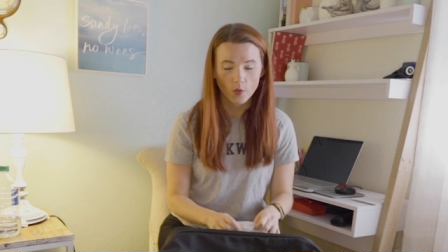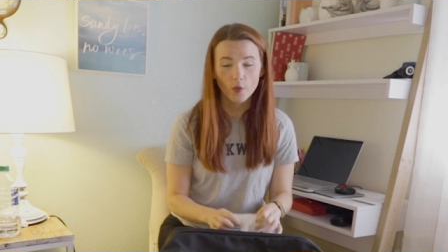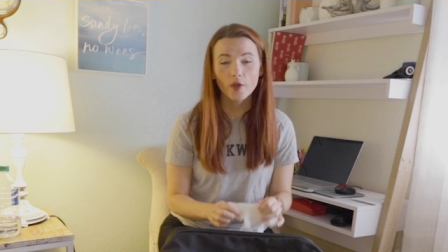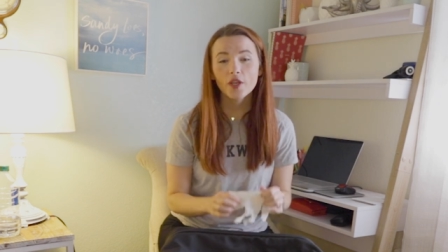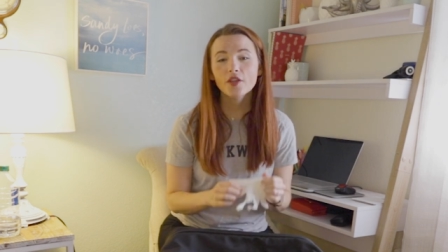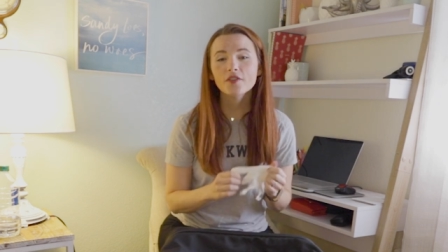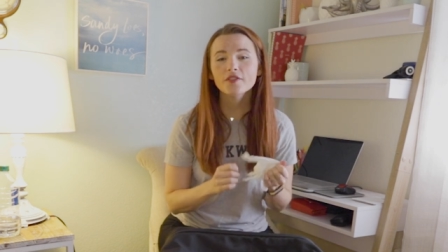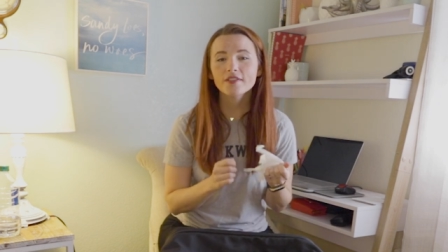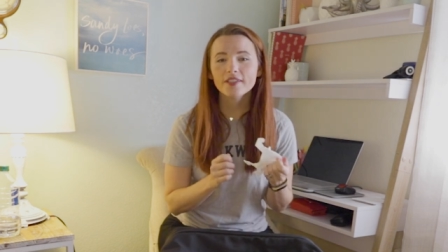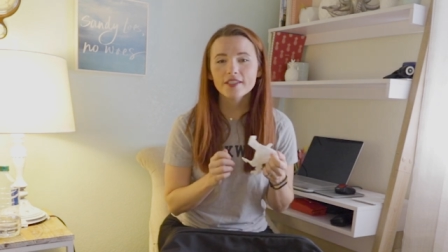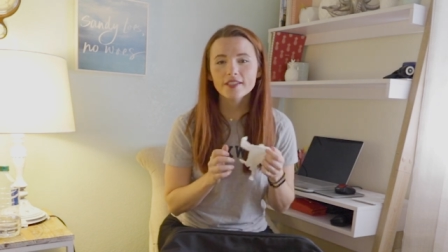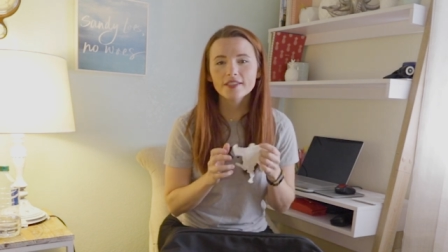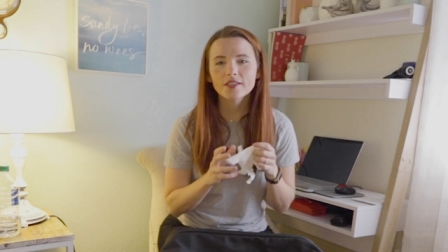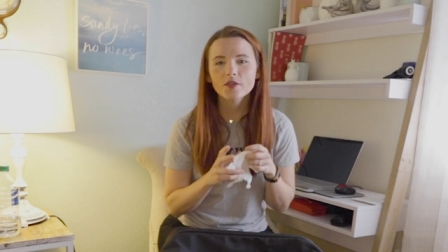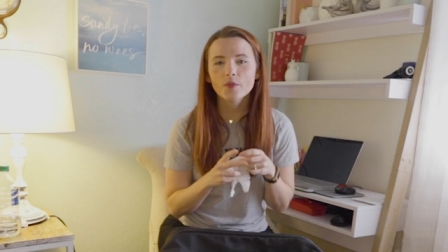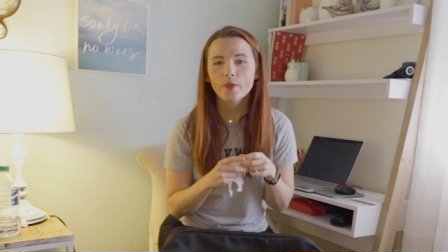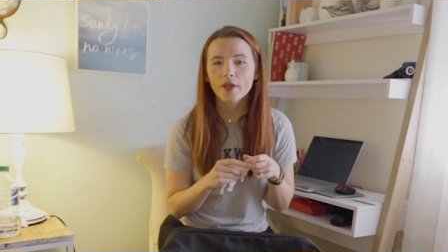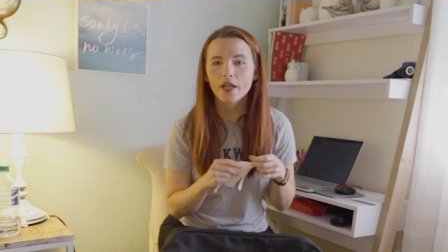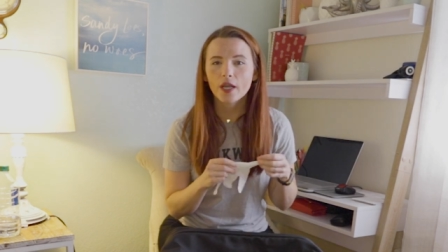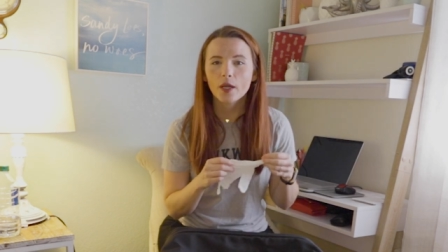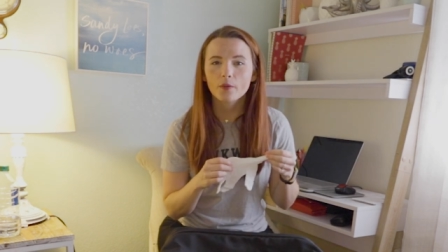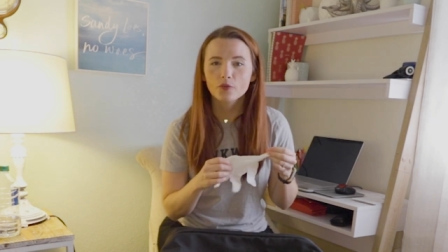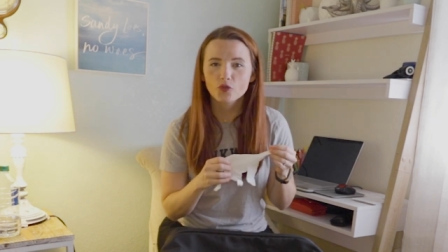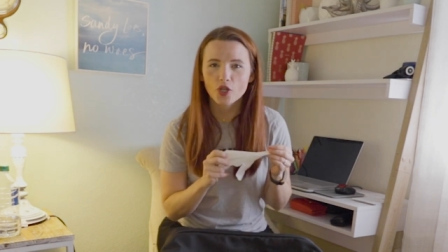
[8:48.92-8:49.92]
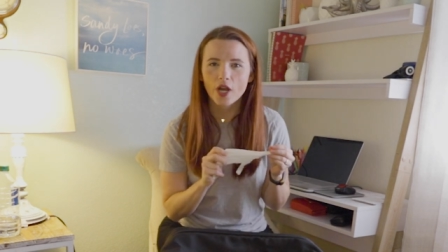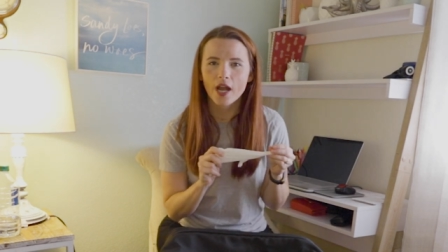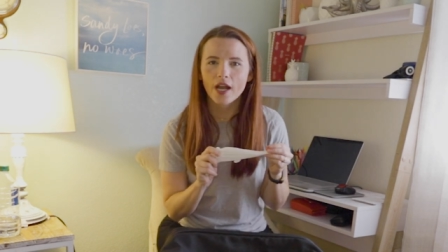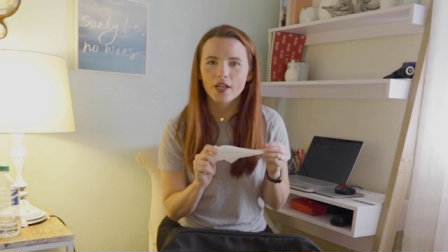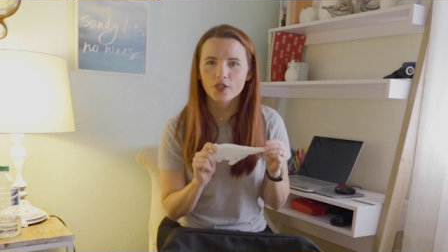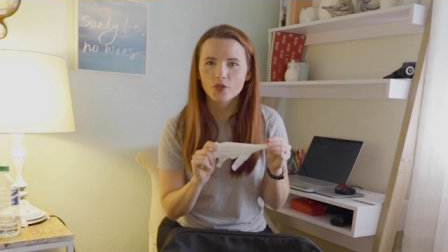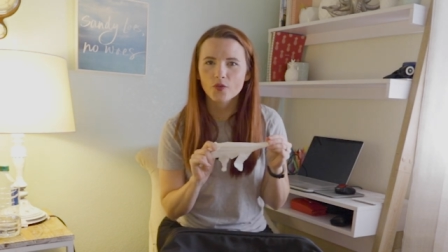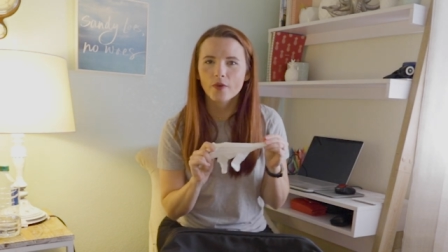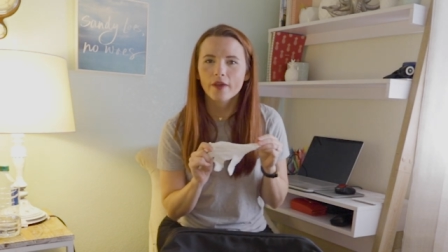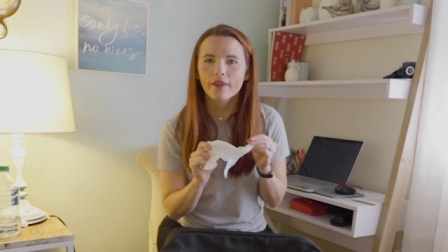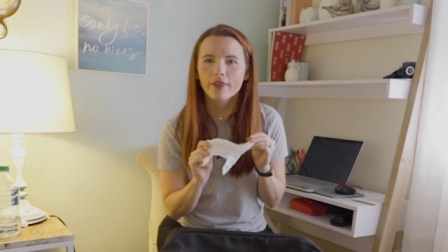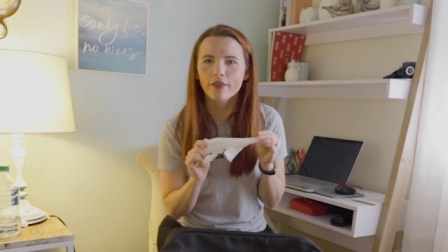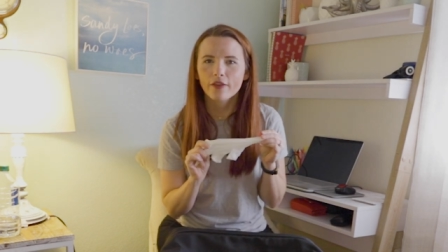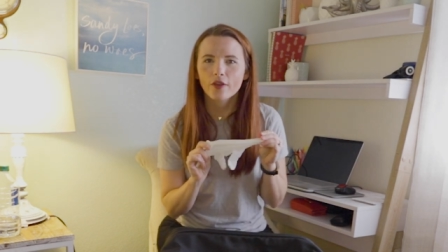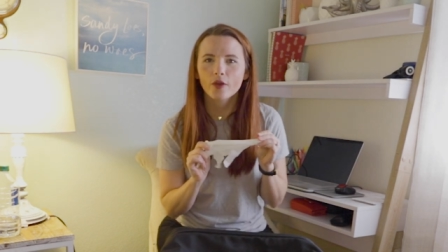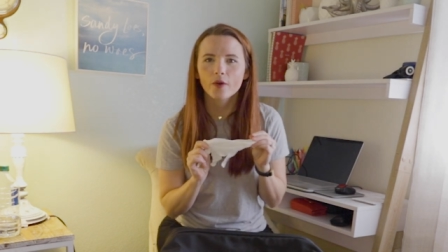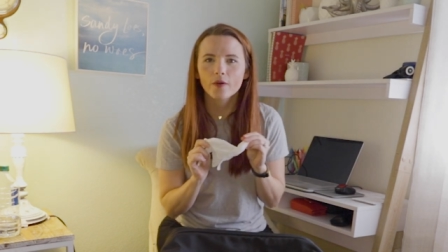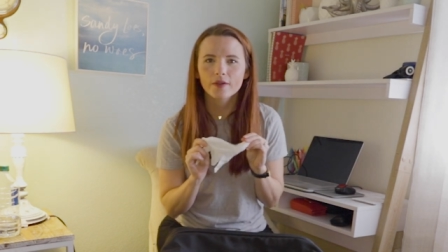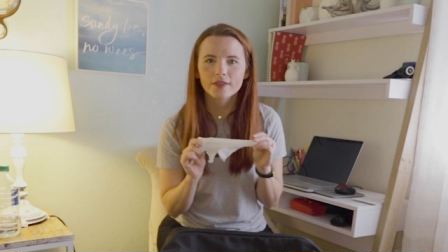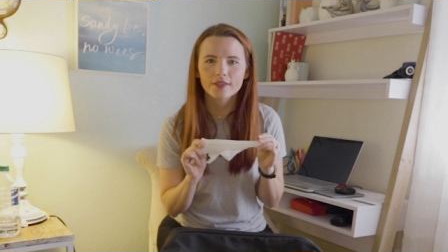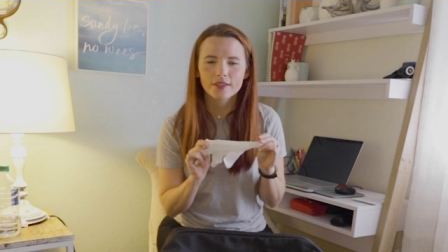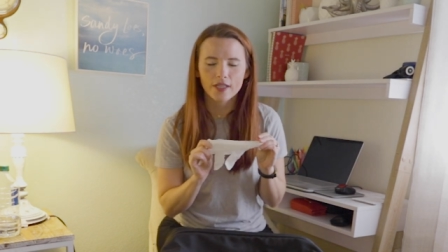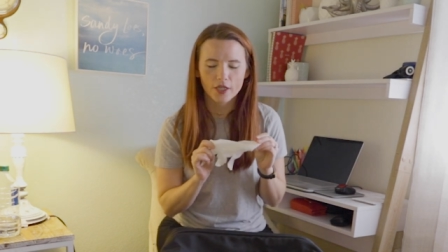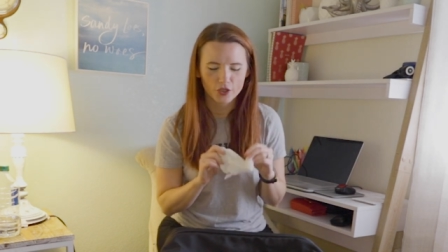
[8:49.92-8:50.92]
We use these to pick up trash with too.
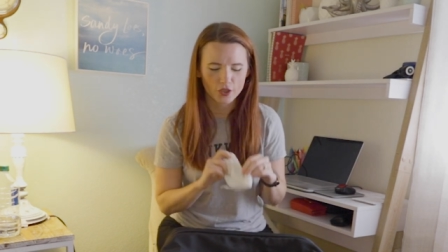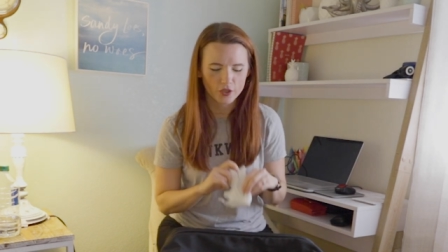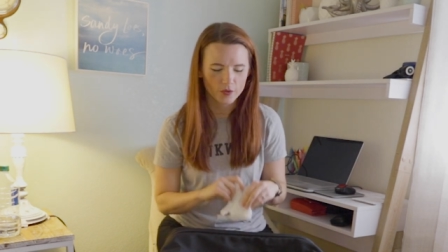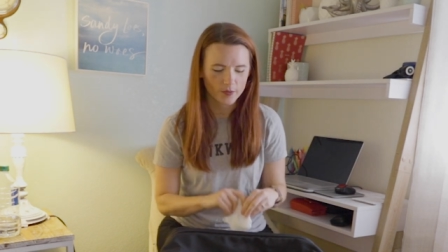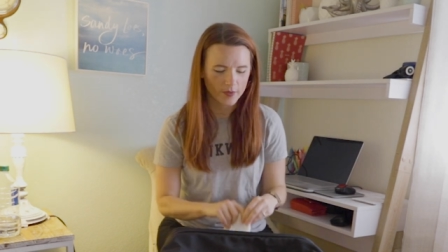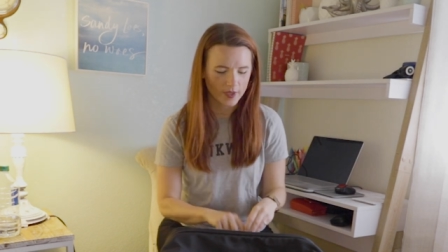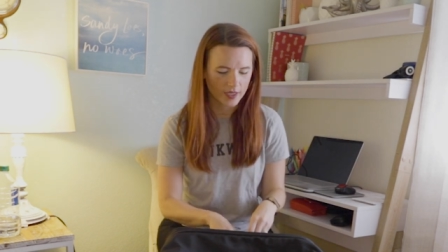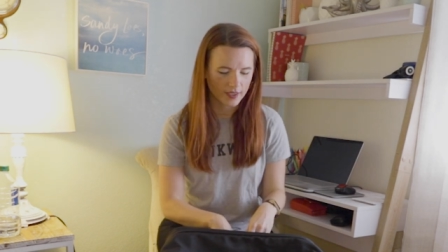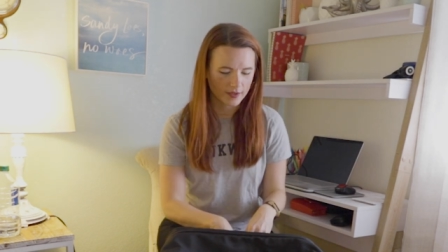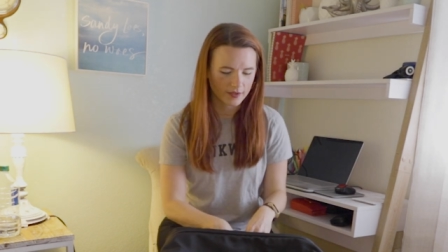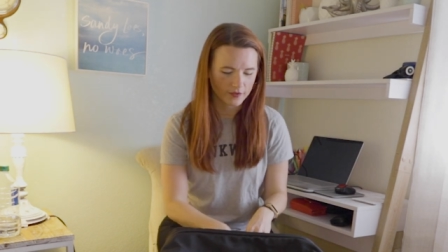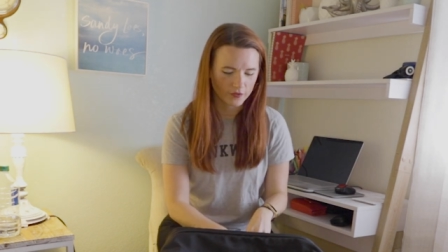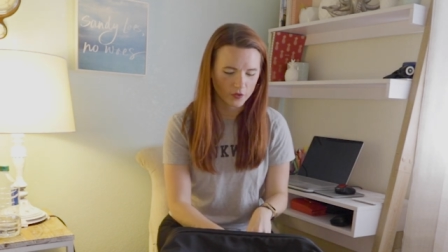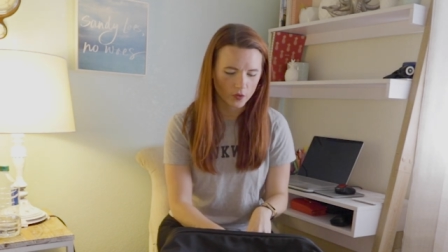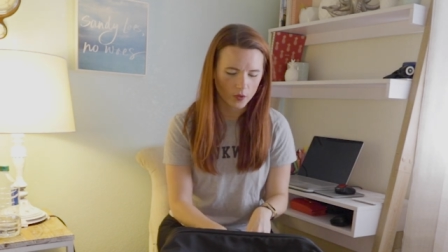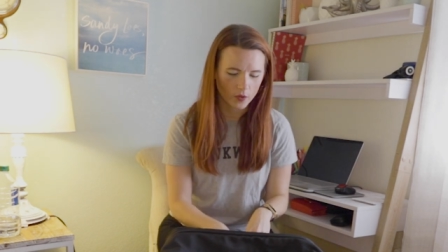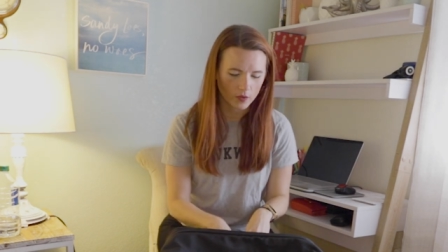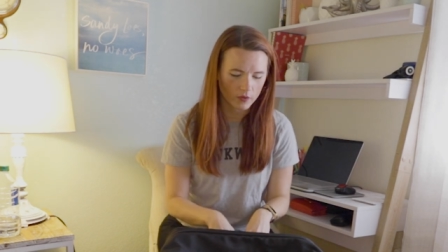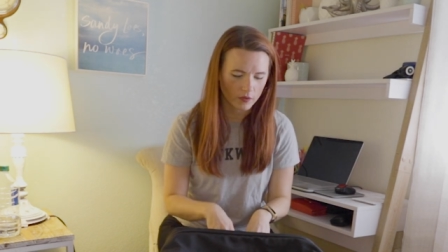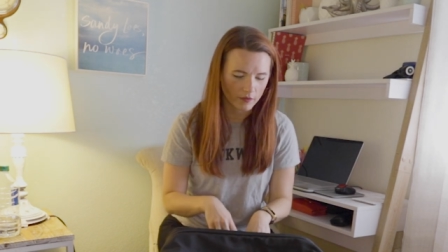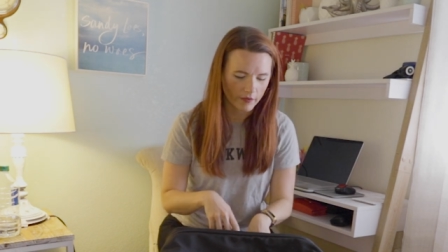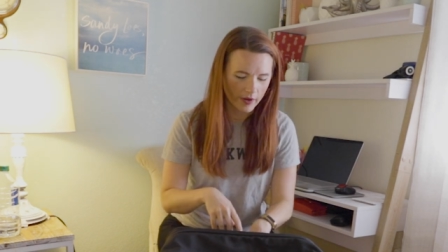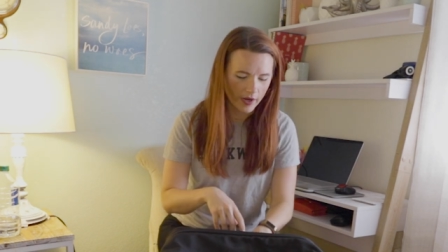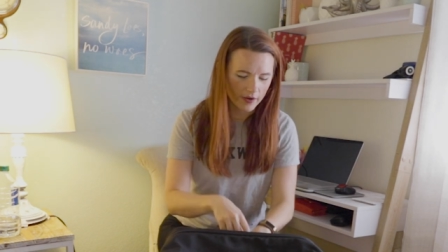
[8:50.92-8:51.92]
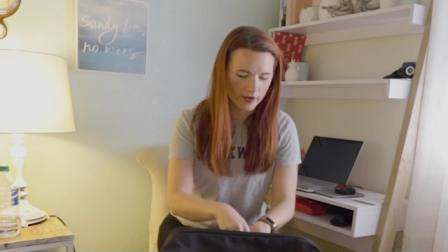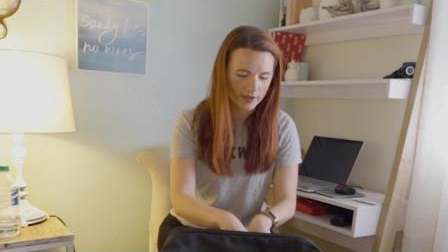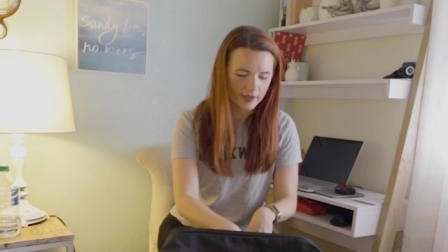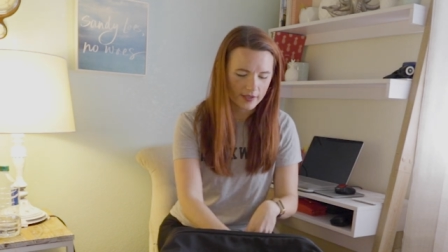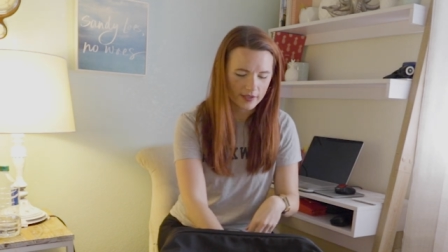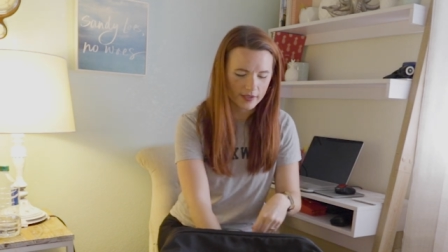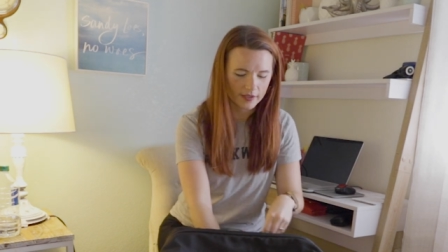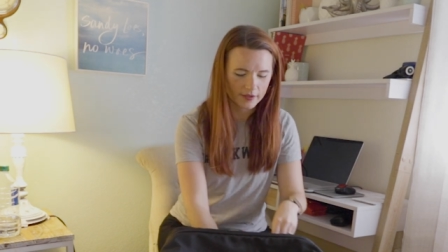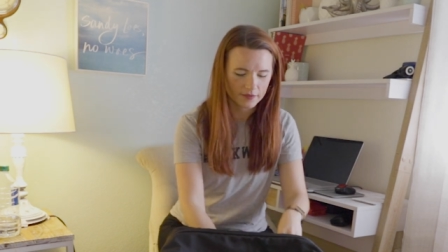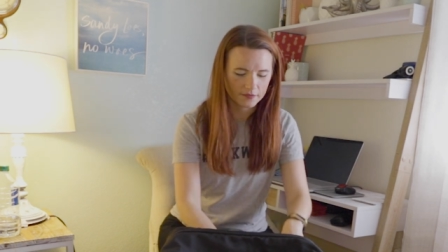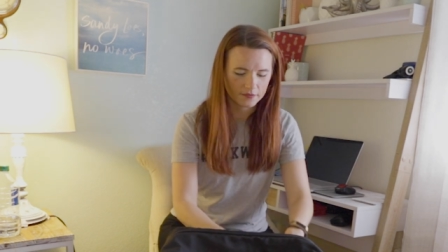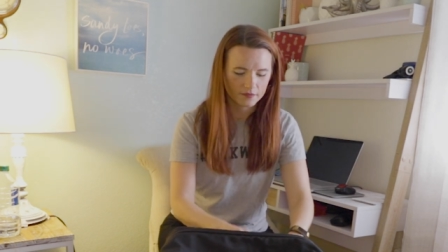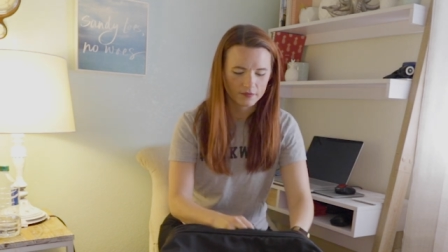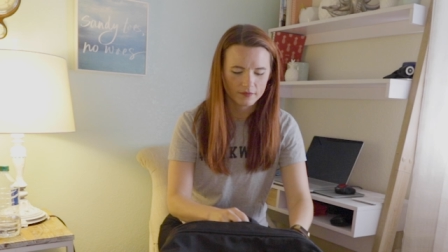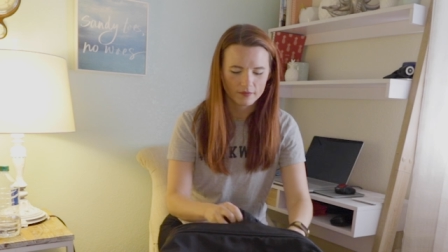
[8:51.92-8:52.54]
It's not just because of coronavirus.